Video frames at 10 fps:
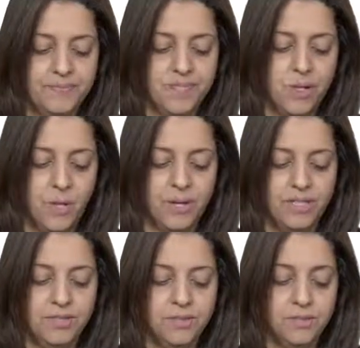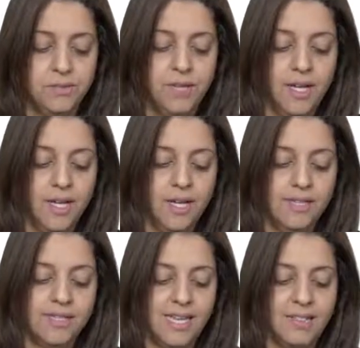So we're going to
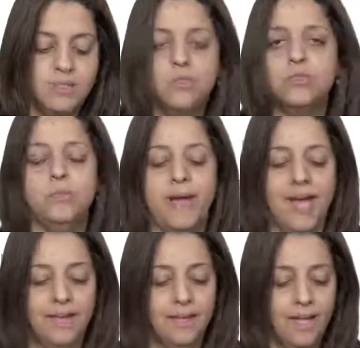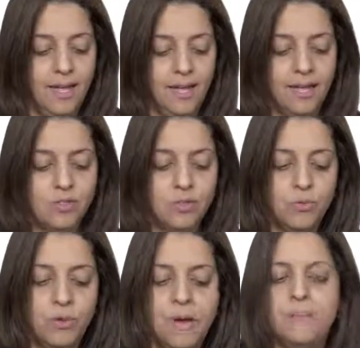send the 2 back. So
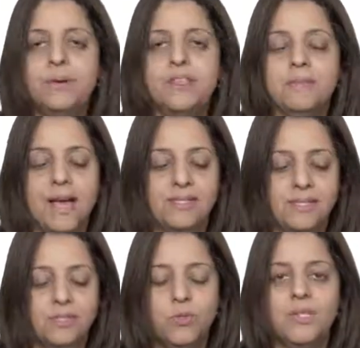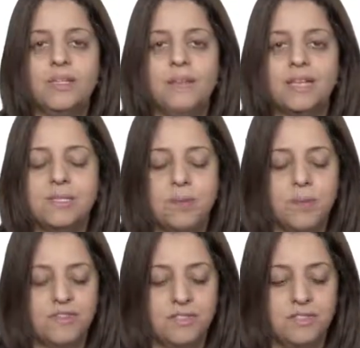remember, the max is doing the maximum
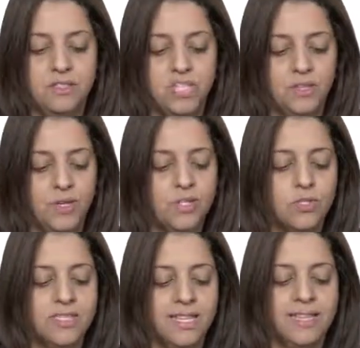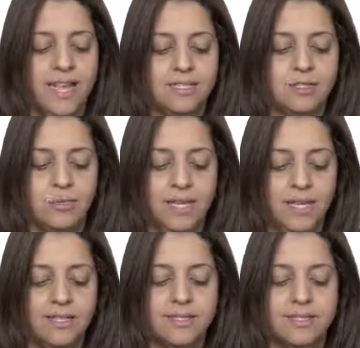of the children. So it has 3.
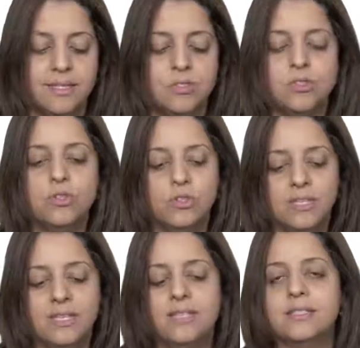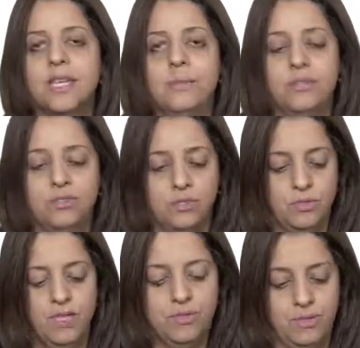It's C in 2, so it's keeping
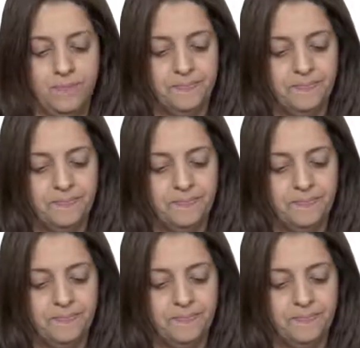3.